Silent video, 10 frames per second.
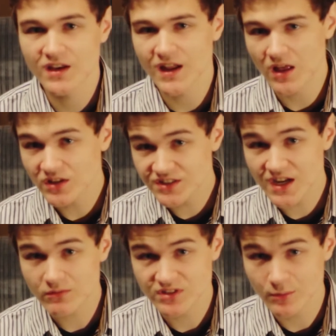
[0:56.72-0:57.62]
Now let's
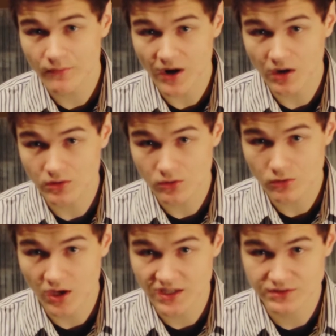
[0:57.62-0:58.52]
check with some of our local
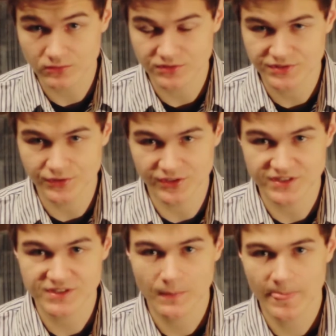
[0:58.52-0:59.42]
high school
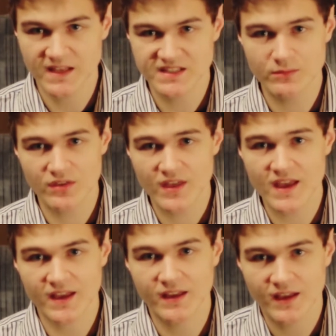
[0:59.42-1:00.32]
students and see what
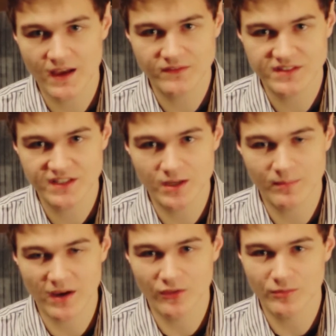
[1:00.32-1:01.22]
they have to say
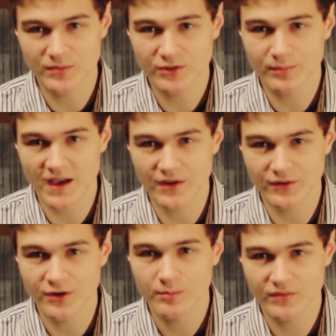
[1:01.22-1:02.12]
about the meal
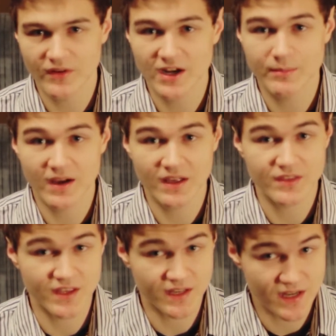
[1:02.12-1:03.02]
pattern provided by
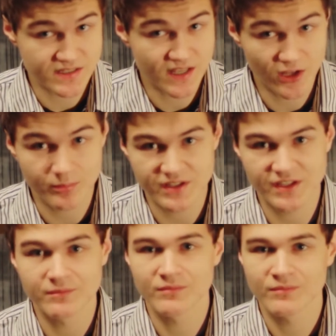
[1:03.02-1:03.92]
the NSLP.